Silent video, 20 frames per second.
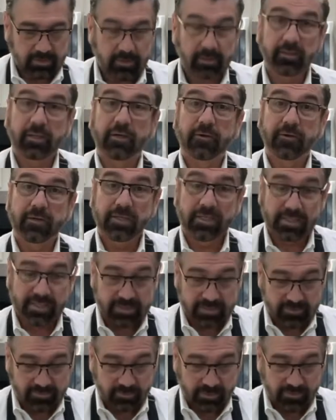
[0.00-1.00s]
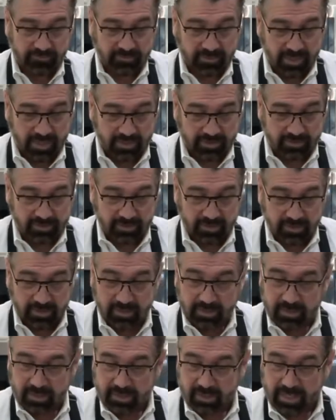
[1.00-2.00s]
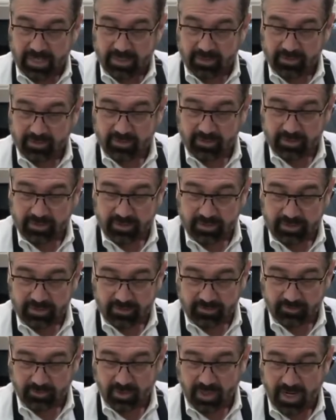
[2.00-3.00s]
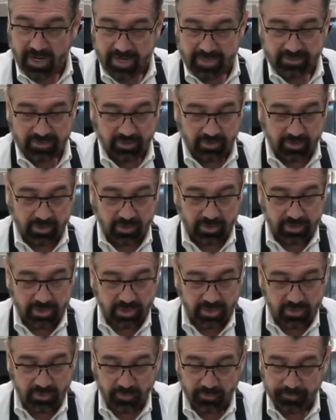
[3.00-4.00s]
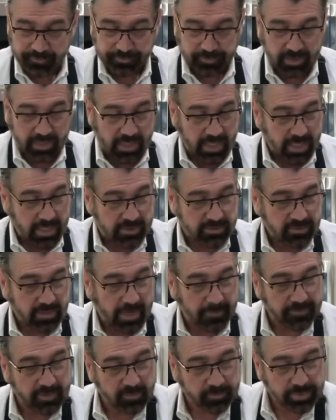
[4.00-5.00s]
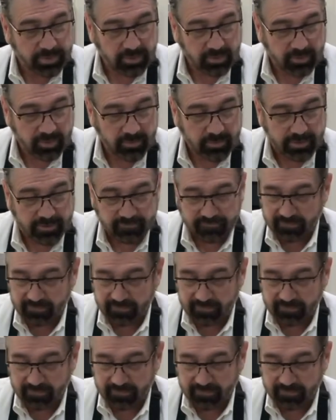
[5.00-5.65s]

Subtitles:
There it is. We've got a good rise on our dough. So I'm going to put a little bit of